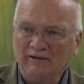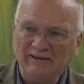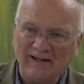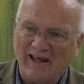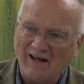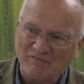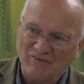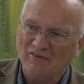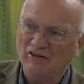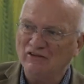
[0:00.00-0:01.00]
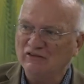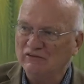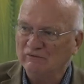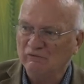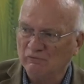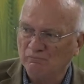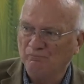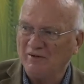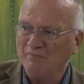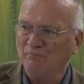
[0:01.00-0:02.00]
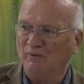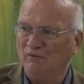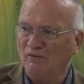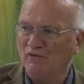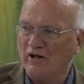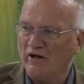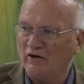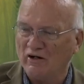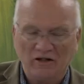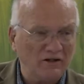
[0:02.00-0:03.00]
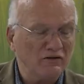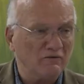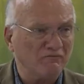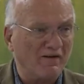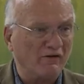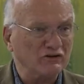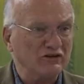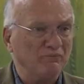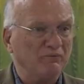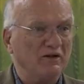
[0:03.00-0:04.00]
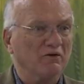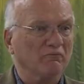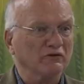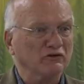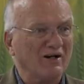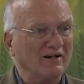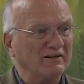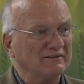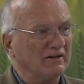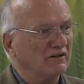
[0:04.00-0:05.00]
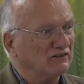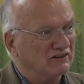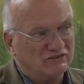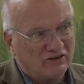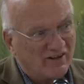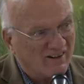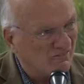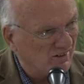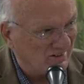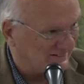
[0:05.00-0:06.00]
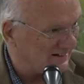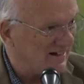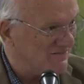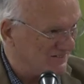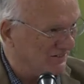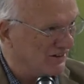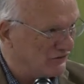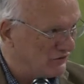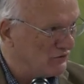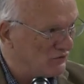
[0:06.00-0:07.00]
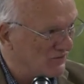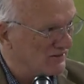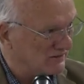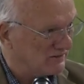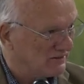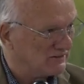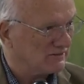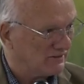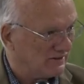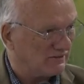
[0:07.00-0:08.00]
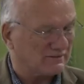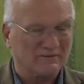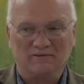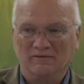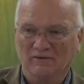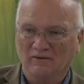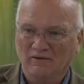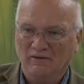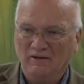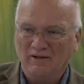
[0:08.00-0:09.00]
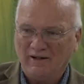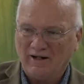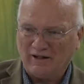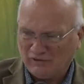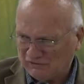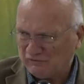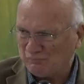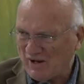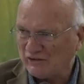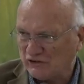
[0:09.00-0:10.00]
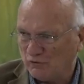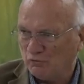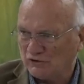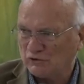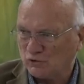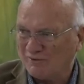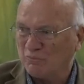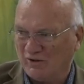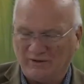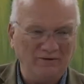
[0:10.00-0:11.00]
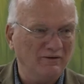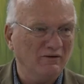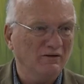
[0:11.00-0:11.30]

and having these people there in your fellowship that were trying to tell you, says, you're not really saved unless you do this and this and this. I can imagine it was troubling